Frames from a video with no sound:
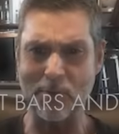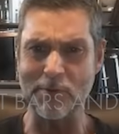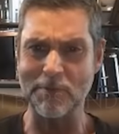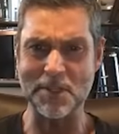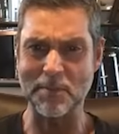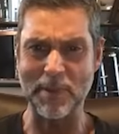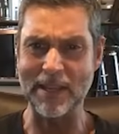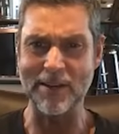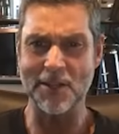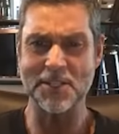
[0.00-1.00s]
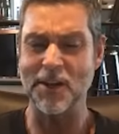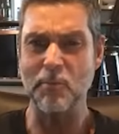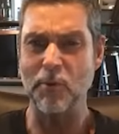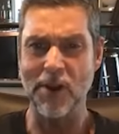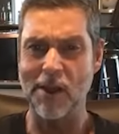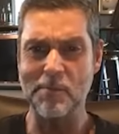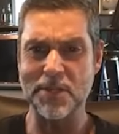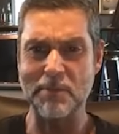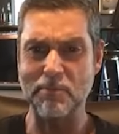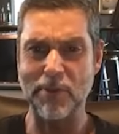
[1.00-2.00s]
proven to be
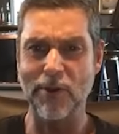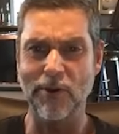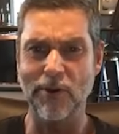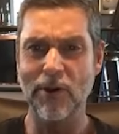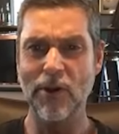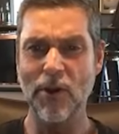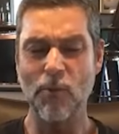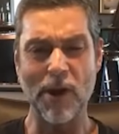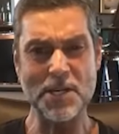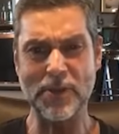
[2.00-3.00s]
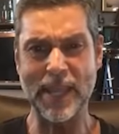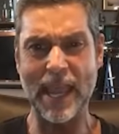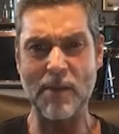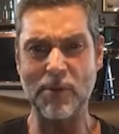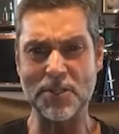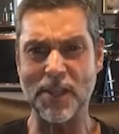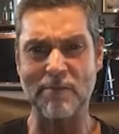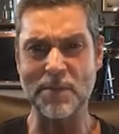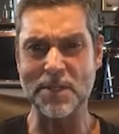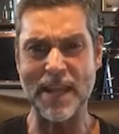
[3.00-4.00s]
99.9% pure, why do you care which
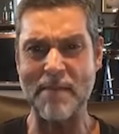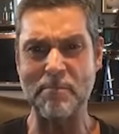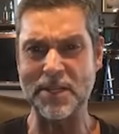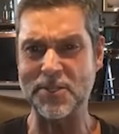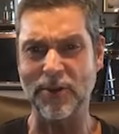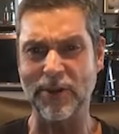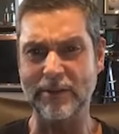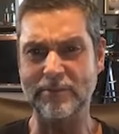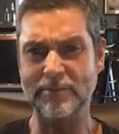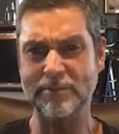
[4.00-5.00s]
government stamp it's on it?